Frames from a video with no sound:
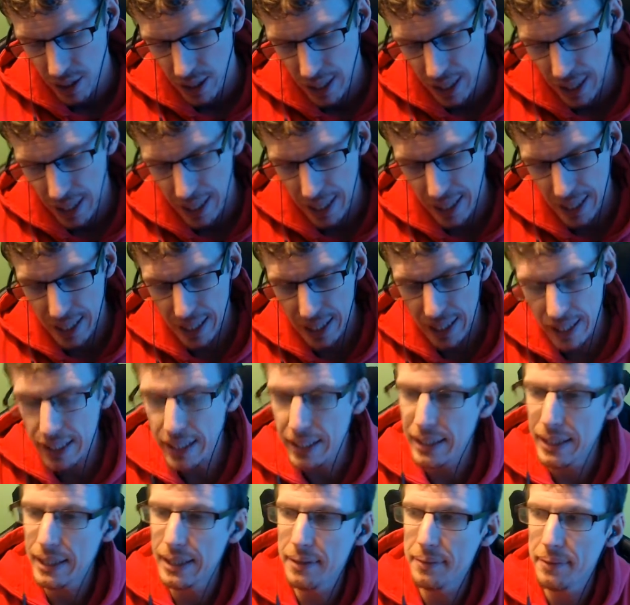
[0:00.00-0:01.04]

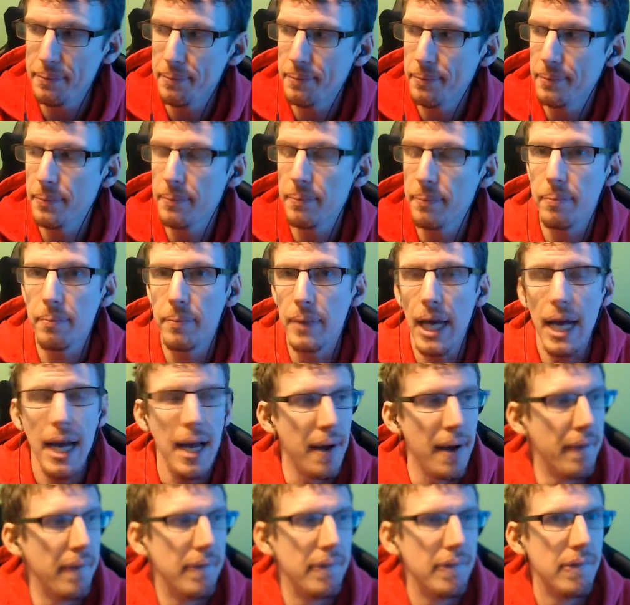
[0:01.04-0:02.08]
And yeah,
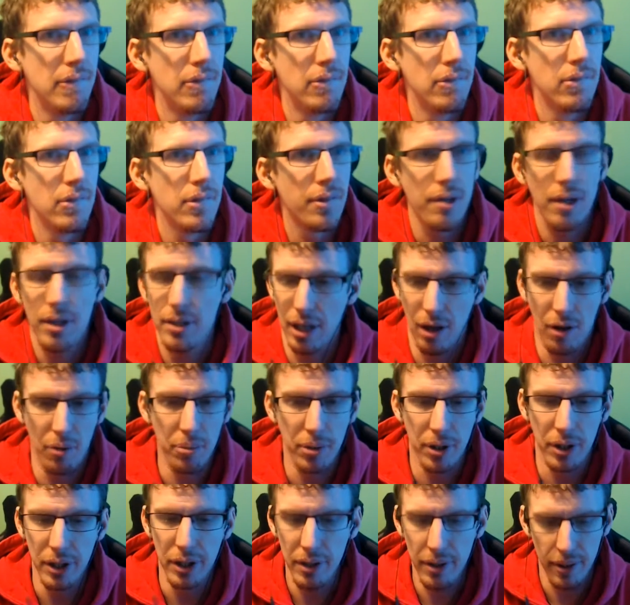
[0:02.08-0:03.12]
so that's how I'm
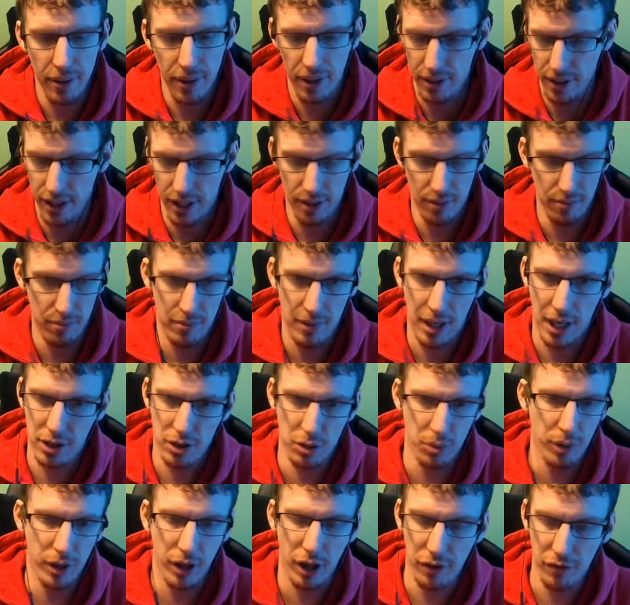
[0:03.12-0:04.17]
going to do it. And then as and
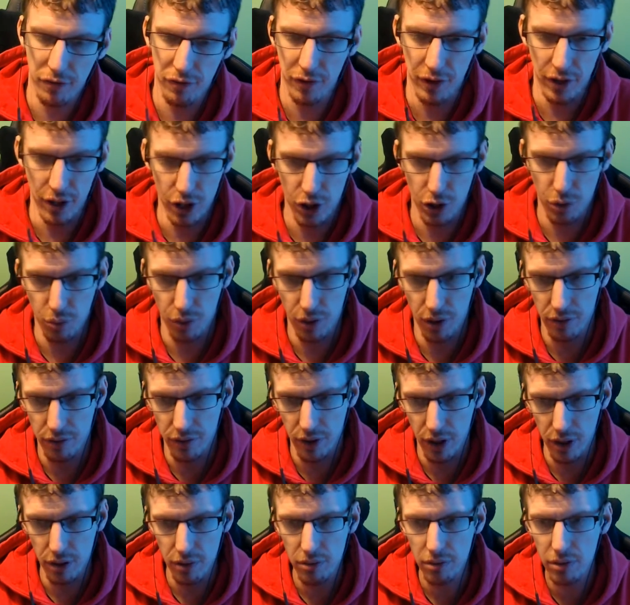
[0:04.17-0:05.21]
when I finish one of
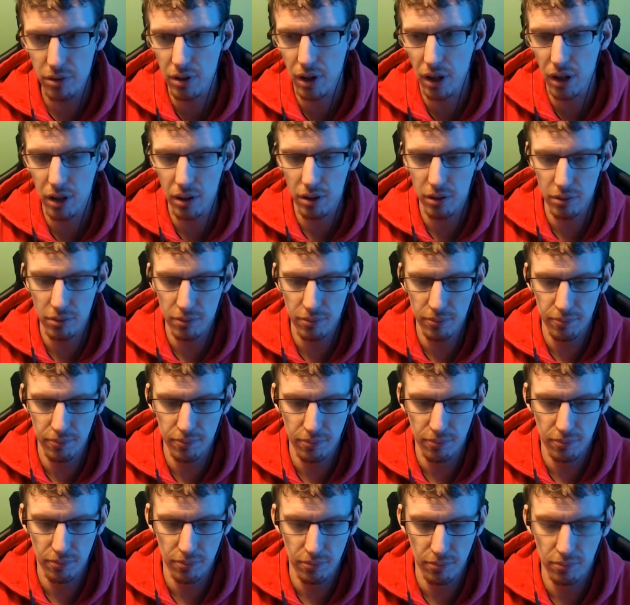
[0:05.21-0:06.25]
those, I'll
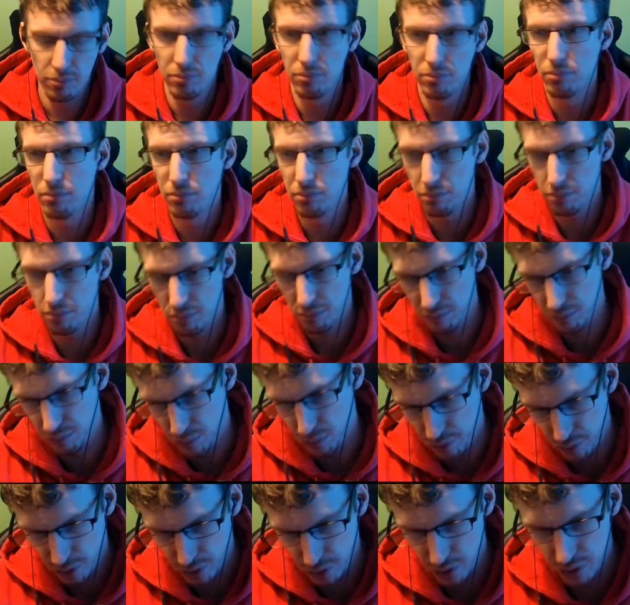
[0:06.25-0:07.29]

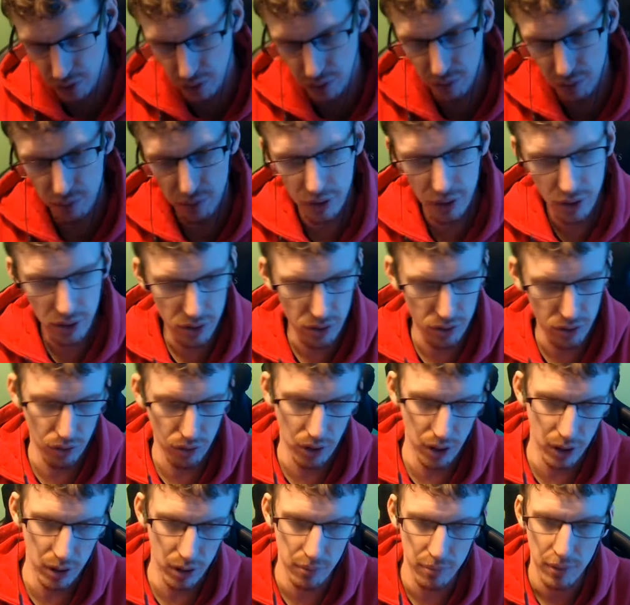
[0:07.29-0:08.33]
move on to another
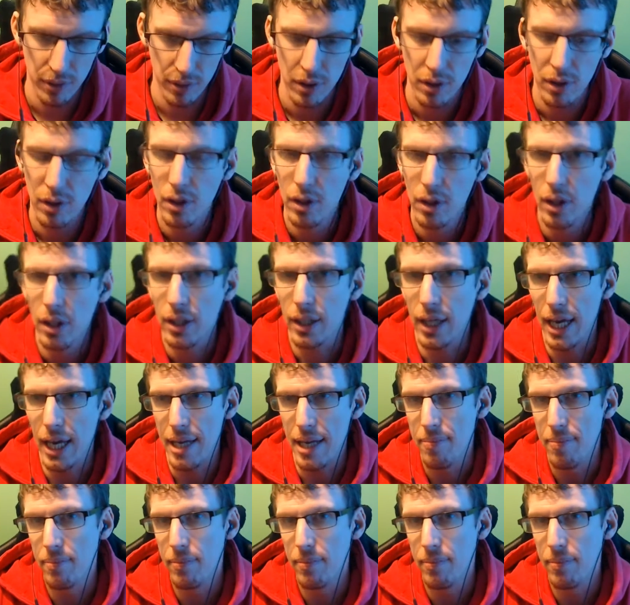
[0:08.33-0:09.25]
story game.